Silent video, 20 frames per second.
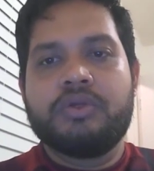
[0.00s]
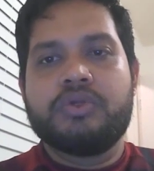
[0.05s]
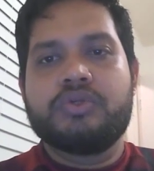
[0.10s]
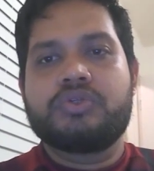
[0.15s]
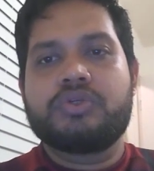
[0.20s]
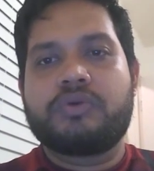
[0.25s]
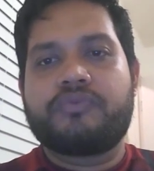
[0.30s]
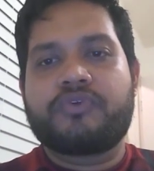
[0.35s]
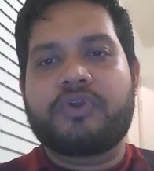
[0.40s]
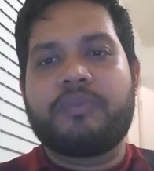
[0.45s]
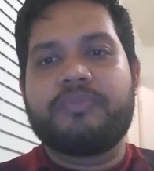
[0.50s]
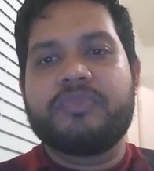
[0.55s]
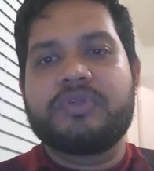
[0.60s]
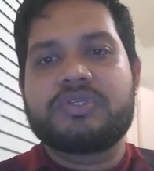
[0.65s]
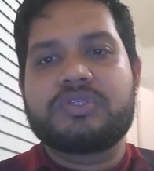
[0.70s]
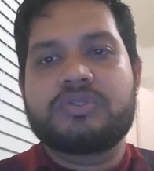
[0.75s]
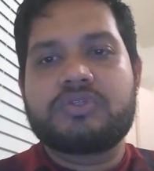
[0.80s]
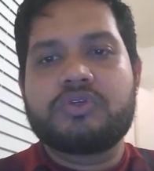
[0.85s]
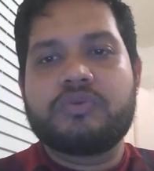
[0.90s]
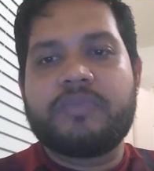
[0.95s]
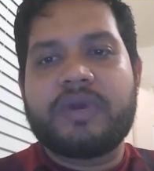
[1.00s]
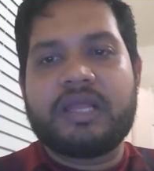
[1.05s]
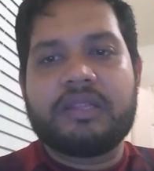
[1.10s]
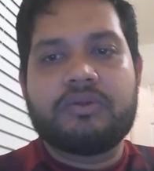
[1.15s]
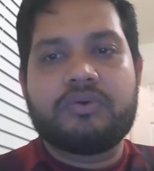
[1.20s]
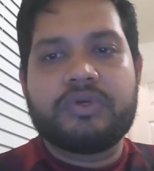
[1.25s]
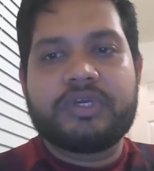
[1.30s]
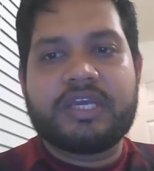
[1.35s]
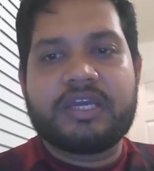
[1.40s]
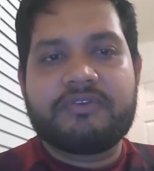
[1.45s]
So from this two
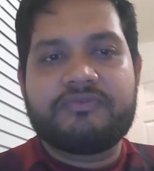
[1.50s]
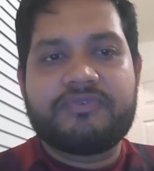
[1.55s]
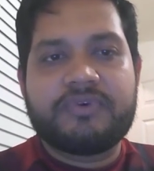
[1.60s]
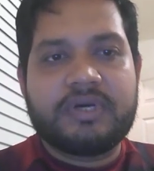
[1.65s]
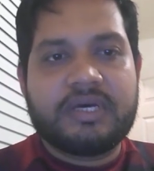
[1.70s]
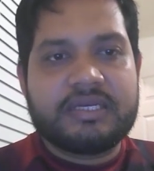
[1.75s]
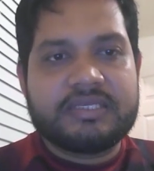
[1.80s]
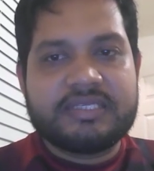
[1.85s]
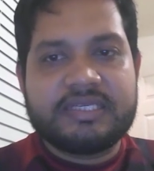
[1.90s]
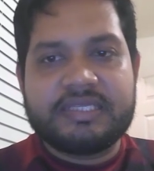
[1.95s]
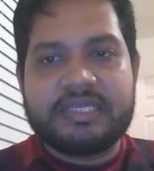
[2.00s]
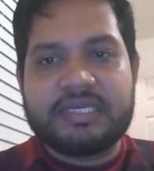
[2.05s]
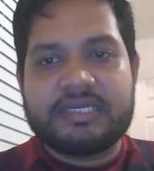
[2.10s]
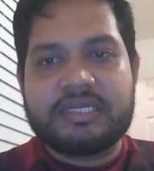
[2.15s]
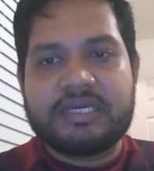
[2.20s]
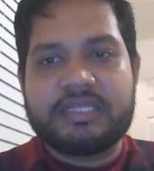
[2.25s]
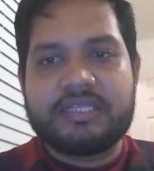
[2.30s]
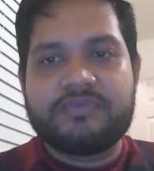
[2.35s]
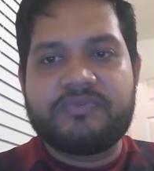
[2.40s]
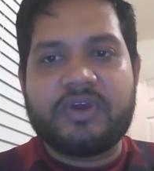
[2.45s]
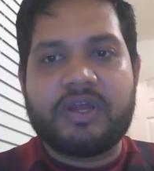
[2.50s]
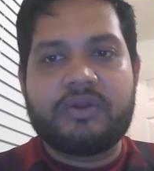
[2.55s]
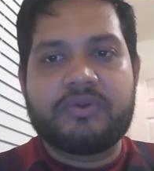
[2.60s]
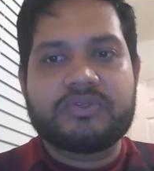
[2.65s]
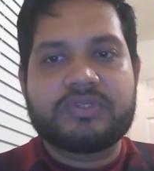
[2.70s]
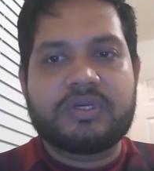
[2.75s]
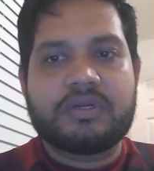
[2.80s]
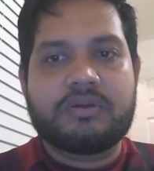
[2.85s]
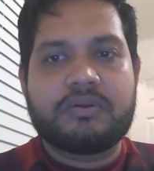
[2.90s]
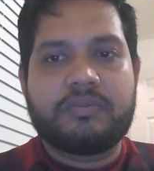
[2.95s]
value we can see that the
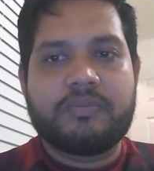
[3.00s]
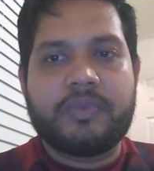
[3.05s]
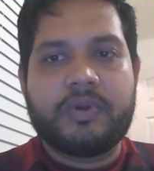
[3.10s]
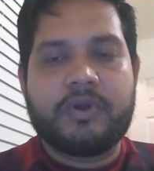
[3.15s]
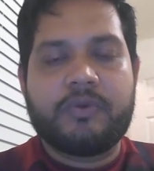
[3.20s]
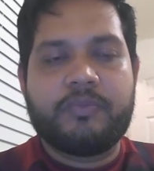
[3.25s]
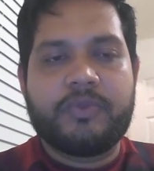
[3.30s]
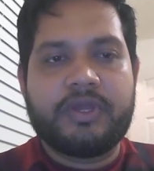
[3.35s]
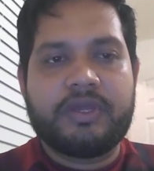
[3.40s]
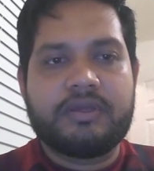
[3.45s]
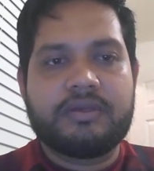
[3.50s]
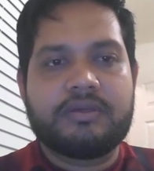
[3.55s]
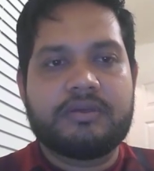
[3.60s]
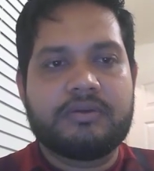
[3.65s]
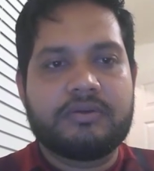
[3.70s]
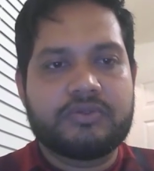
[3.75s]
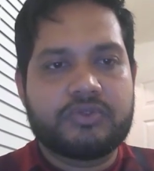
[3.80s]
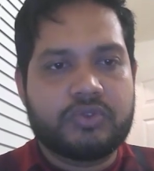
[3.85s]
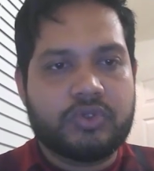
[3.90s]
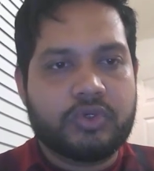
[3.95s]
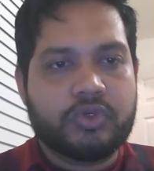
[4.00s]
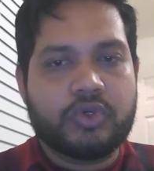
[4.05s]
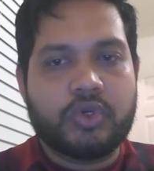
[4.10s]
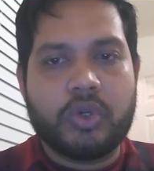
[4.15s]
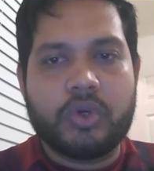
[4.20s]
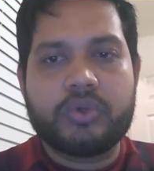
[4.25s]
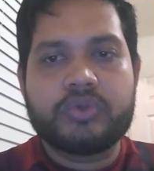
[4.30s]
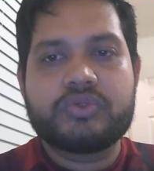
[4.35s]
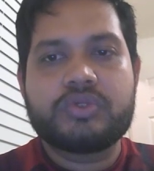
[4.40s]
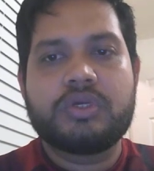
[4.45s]
values are so
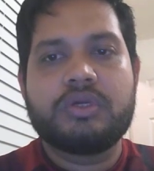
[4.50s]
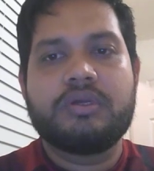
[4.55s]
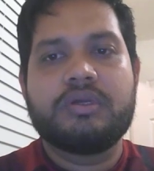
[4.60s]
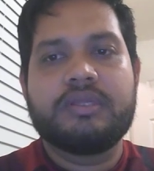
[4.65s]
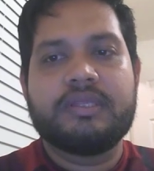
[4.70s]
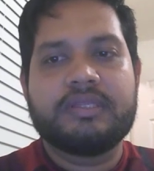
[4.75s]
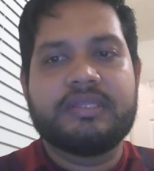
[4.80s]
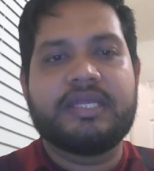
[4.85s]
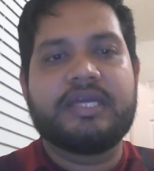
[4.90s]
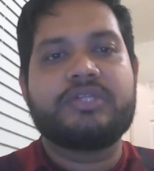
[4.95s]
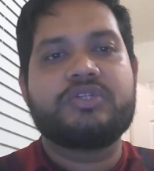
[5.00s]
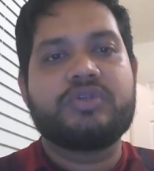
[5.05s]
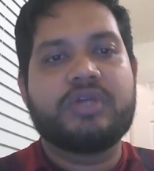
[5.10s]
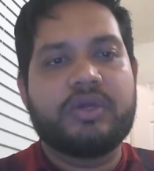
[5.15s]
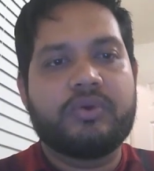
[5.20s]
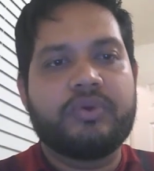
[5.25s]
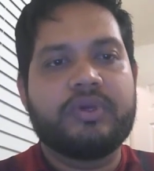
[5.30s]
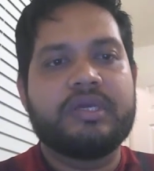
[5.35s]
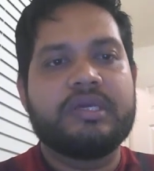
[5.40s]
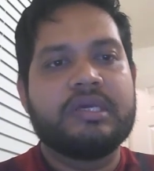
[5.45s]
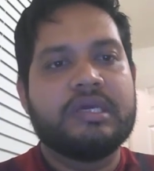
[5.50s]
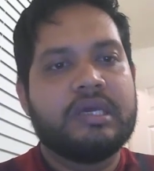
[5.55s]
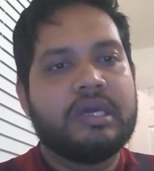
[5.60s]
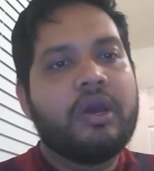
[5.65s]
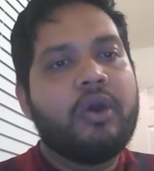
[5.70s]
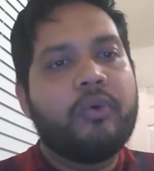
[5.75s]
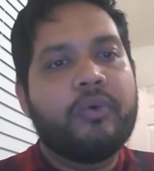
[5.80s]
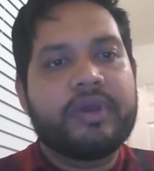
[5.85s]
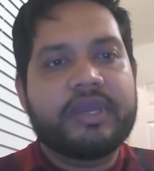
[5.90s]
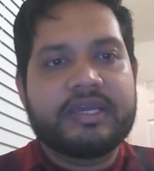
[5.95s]
close. That's why
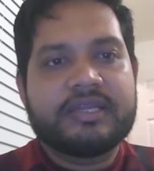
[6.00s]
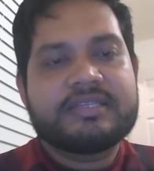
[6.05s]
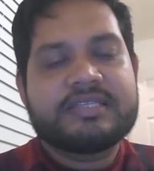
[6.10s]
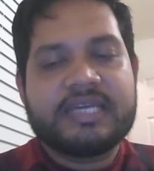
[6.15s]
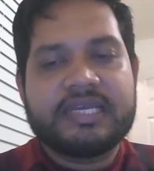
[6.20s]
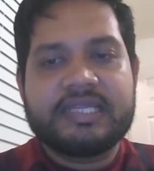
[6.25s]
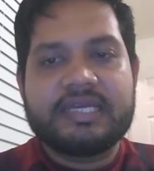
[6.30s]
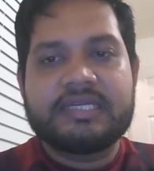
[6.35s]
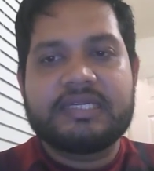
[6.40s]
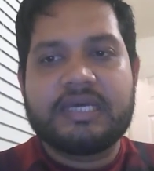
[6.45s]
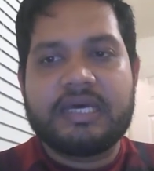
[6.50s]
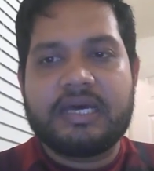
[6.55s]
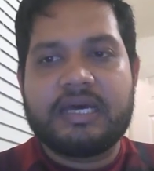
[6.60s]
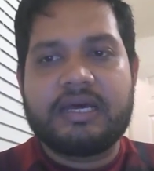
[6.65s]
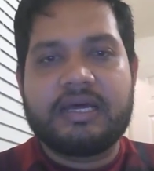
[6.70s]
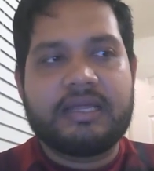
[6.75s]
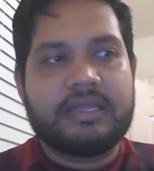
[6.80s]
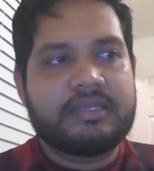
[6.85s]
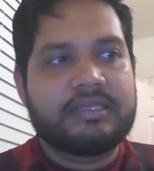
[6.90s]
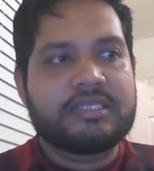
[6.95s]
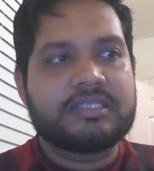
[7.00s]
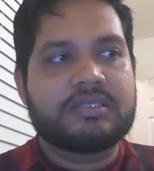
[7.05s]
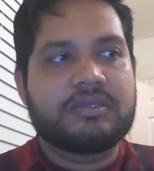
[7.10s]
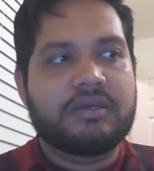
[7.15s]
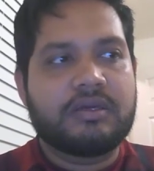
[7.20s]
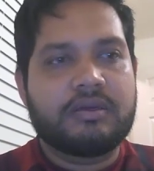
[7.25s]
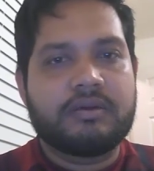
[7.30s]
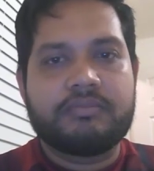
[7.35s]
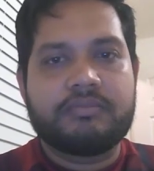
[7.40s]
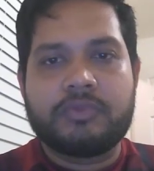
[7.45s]
we can say that this
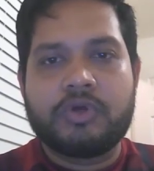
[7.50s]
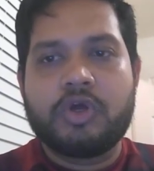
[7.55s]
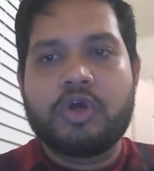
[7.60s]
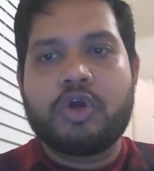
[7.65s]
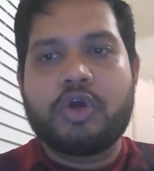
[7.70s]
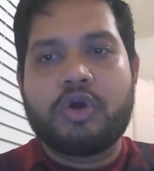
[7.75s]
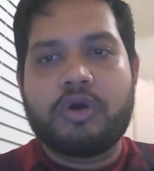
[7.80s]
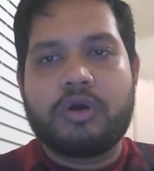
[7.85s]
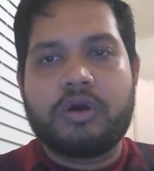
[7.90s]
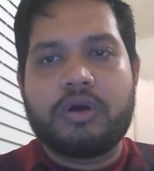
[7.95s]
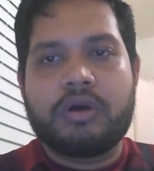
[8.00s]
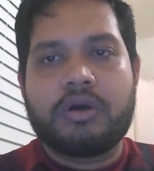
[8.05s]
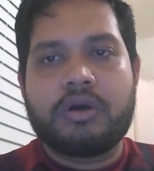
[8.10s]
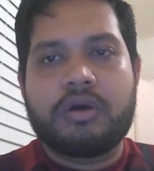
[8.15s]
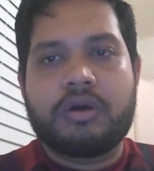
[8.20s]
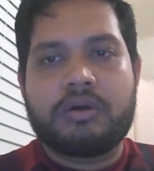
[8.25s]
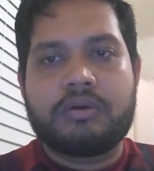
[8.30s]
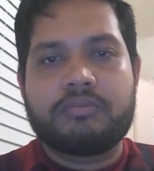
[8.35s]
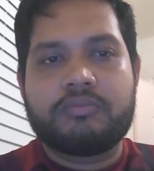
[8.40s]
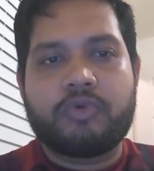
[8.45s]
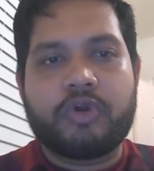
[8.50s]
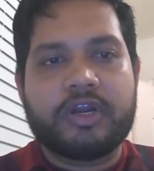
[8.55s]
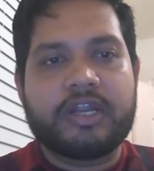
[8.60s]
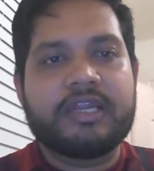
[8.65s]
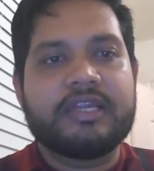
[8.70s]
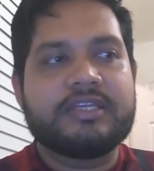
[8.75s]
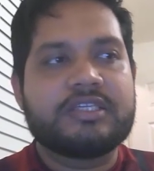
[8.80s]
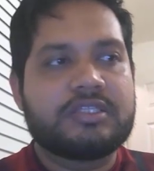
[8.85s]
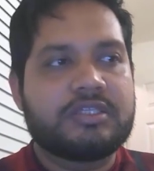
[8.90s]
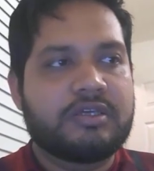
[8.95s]

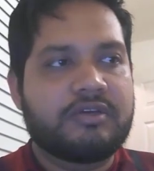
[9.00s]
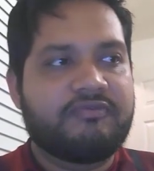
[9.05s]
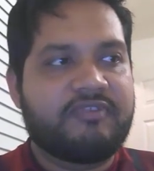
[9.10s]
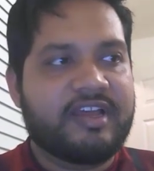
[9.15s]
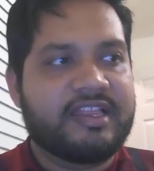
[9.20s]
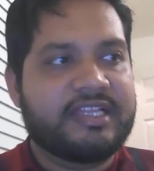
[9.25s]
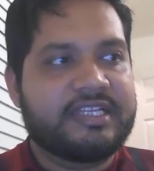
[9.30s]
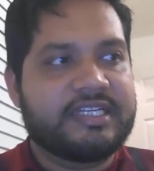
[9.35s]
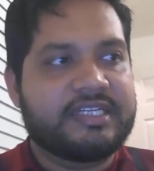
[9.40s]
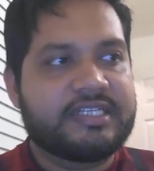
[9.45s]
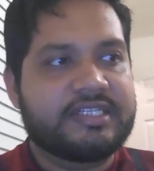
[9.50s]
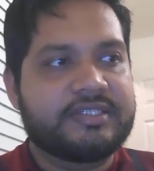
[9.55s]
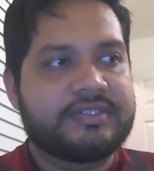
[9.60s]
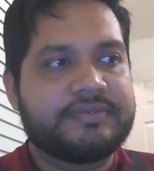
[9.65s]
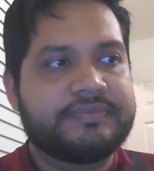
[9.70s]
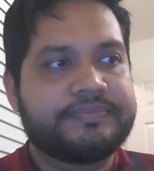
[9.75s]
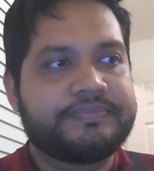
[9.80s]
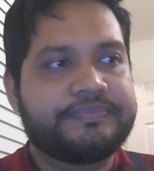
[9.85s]
model is validated.